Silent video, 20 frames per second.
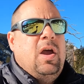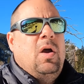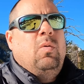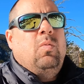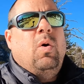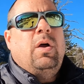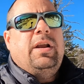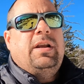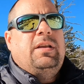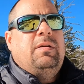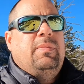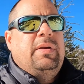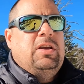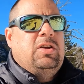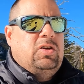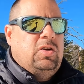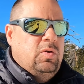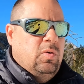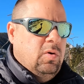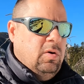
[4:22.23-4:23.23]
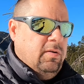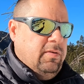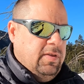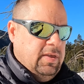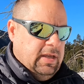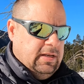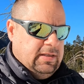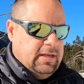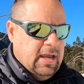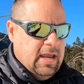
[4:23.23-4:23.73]
wanted to be sure
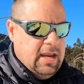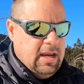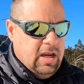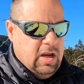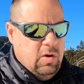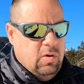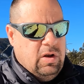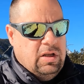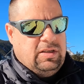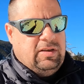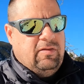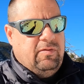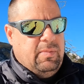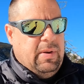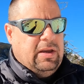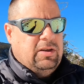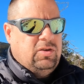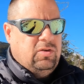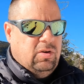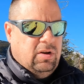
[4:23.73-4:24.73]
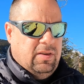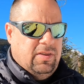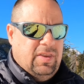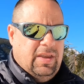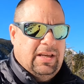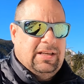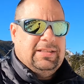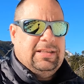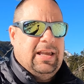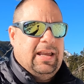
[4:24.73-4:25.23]
that units of measure and
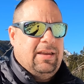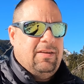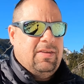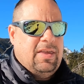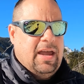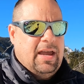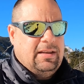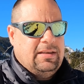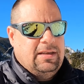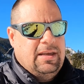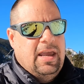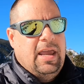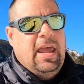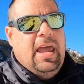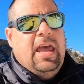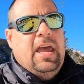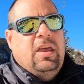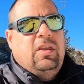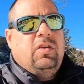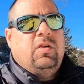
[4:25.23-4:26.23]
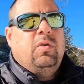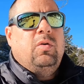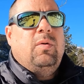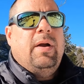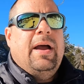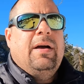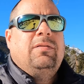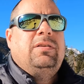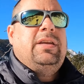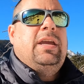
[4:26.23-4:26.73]
things like that
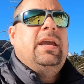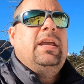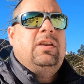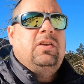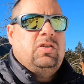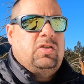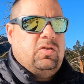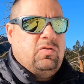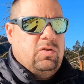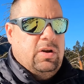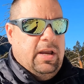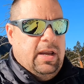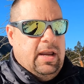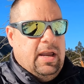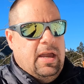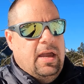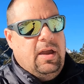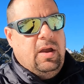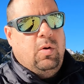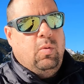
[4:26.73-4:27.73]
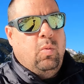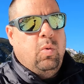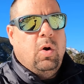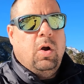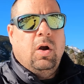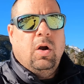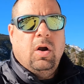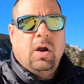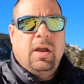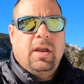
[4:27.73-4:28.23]
throughout industry
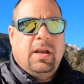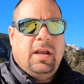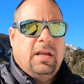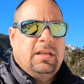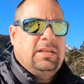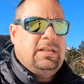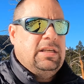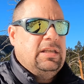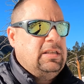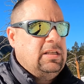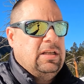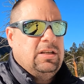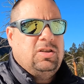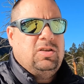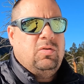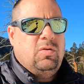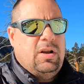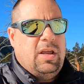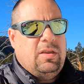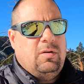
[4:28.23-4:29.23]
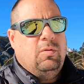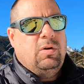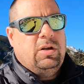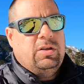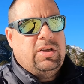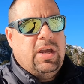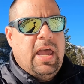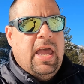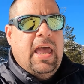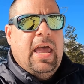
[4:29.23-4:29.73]
were consistent. So in other
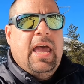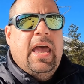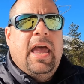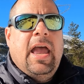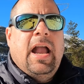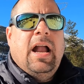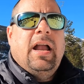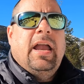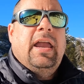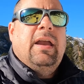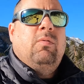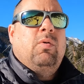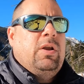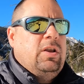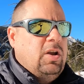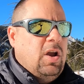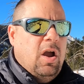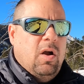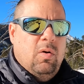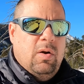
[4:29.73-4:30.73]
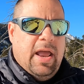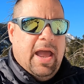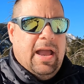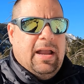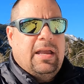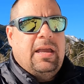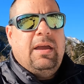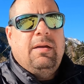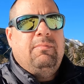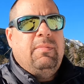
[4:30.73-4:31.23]
words, when
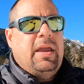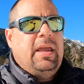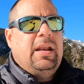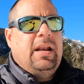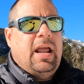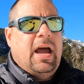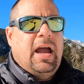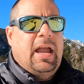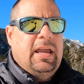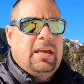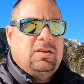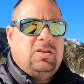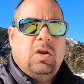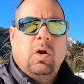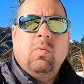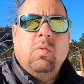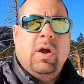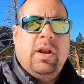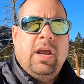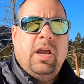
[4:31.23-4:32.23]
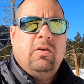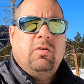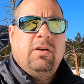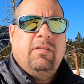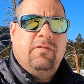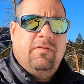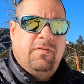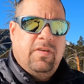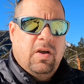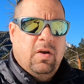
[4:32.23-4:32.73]
Kodak made an ISO
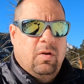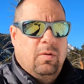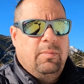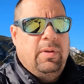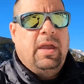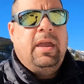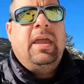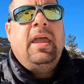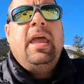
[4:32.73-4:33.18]
100 film,